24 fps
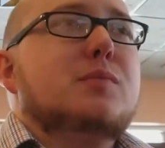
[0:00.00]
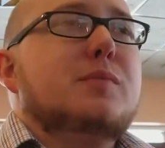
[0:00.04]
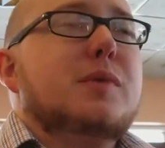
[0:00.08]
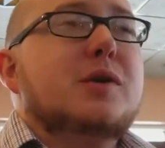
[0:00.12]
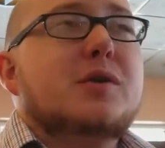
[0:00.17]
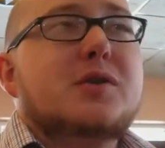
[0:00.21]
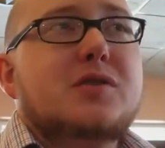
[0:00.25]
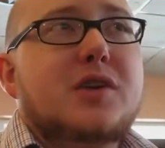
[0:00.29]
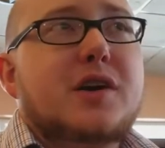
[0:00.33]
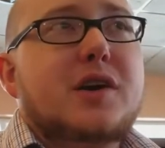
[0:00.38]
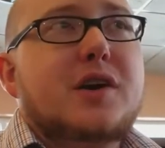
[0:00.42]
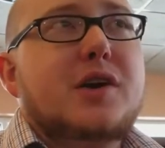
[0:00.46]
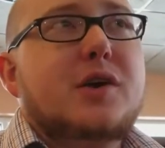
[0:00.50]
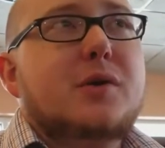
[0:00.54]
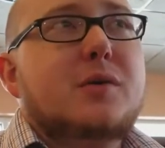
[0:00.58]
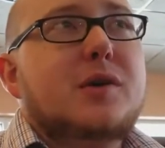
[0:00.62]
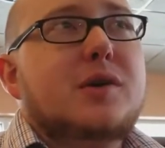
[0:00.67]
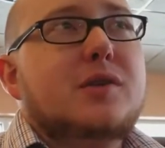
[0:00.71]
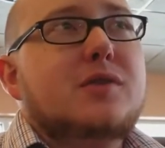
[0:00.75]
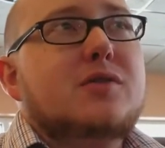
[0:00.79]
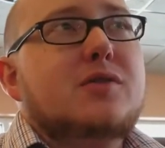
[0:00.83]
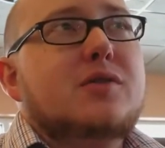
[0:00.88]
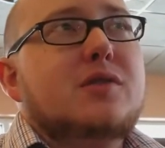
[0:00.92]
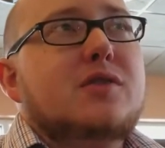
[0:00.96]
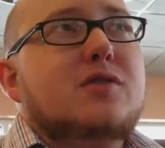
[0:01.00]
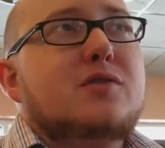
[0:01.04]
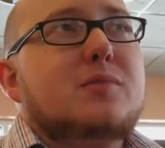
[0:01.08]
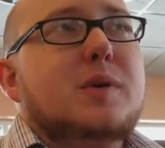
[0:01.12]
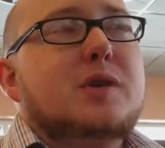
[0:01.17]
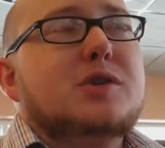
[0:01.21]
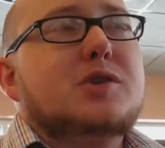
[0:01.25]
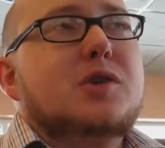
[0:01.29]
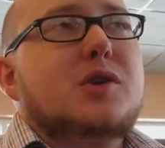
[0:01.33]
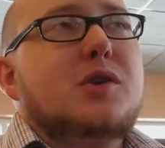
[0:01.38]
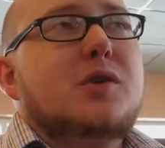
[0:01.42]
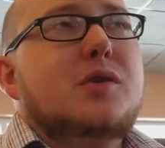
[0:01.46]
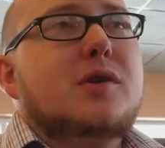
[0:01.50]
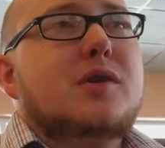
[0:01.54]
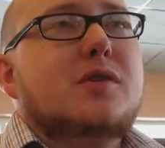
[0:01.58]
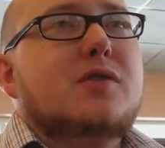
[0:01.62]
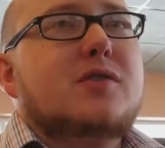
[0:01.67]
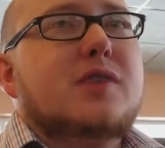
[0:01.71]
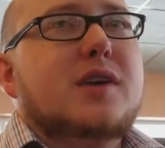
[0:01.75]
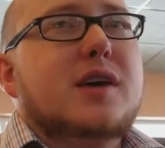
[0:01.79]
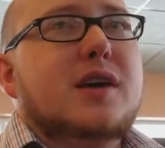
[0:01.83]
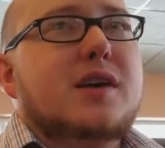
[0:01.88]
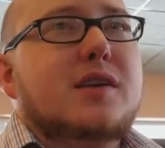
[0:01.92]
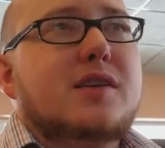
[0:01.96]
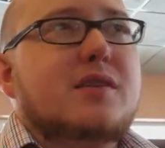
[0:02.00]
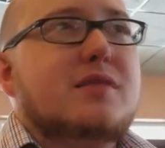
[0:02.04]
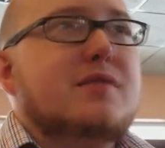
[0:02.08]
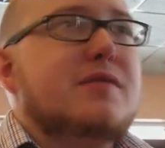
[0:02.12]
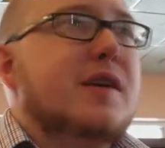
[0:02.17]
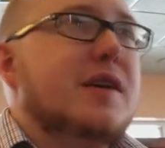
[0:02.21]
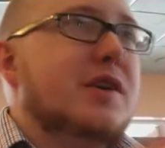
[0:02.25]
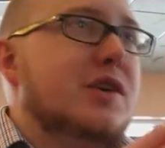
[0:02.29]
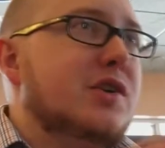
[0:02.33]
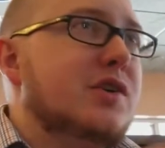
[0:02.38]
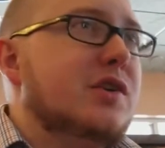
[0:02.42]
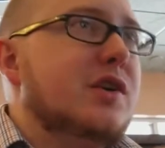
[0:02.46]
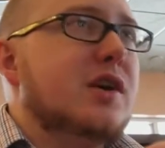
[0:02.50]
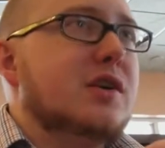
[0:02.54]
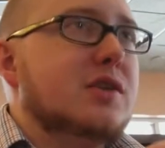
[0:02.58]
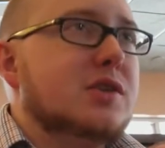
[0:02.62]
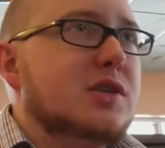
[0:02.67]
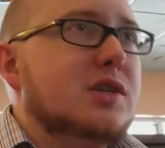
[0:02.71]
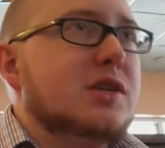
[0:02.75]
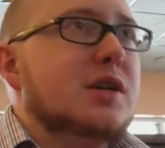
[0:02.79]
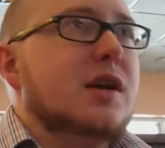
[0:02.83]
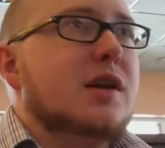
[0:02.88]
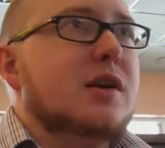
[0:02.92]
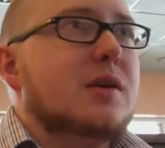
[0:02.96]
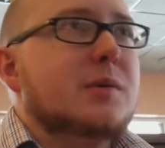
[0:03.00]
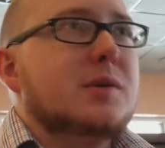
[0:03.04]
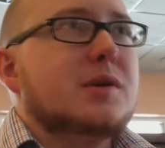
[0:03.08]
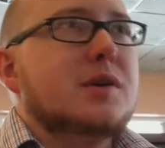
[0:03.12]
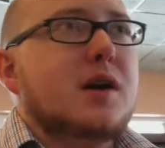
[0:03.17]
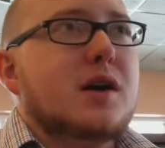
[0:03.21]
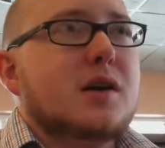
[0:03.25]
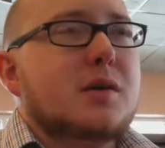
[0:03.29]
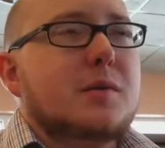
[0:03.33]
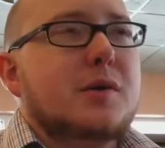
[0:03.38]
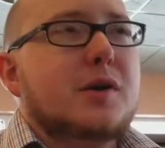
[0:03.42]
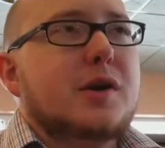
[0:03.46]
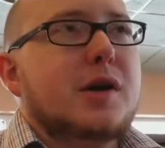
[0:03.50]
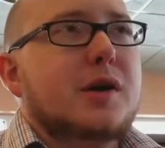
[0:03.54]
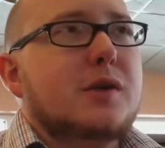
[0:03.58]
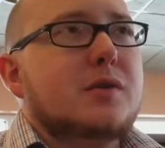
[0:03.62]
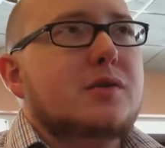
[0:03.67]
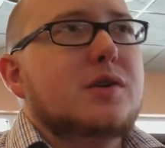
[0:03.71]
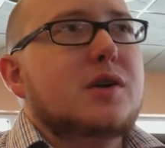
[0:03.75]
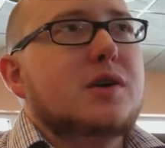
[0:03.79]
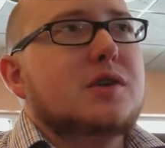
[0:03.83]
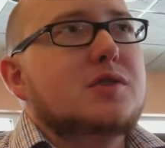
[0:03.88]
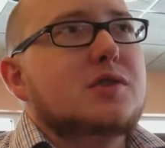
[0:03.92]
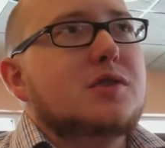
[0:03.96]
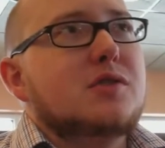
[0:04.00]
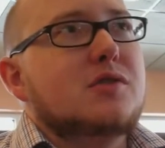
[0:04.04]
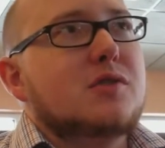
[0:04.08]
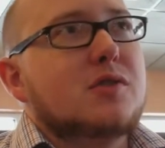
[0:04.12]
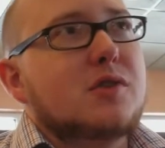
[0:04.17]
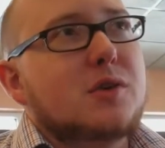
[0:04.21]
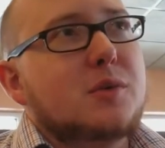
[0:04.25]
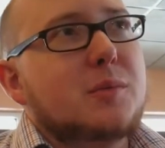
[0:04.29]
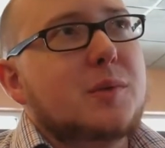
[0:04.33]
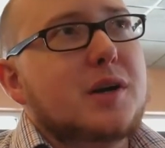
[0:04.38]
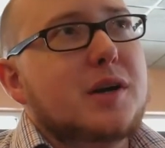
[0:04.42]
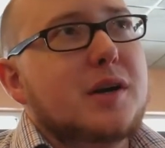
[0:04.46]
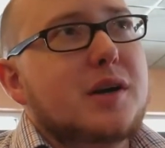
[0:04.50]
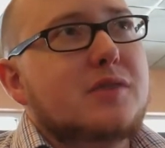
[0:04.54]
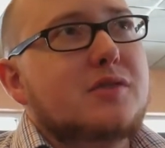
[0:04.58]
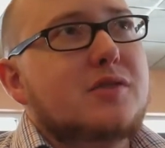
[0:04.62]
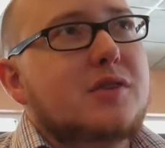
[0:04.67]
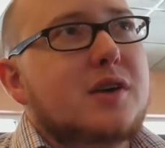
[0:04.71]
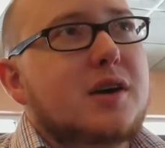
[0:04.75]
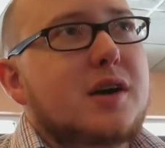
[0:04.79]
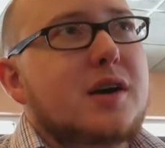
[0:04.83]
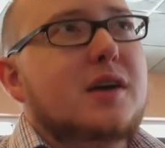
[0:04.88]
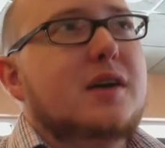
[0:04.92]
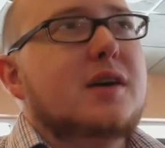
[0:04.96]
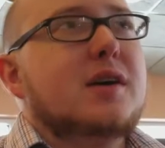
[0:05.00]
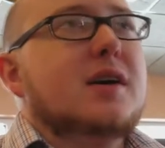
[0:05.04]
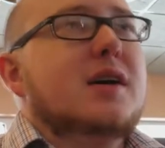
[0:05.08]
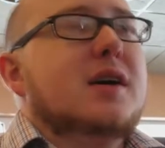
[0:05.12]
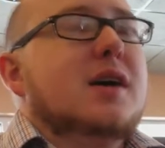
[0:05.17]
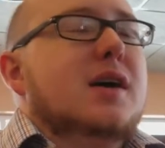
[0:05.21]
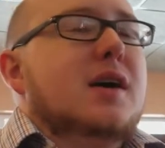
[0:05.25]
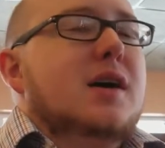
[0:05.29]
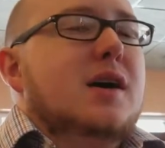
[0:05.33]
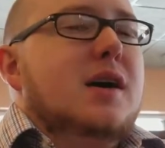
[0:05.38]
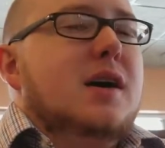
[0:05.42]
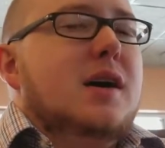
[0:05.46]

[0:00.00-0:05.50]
military units and special units that can defend your dungeon. I know we talked about guild dungeons a little bit yesterday.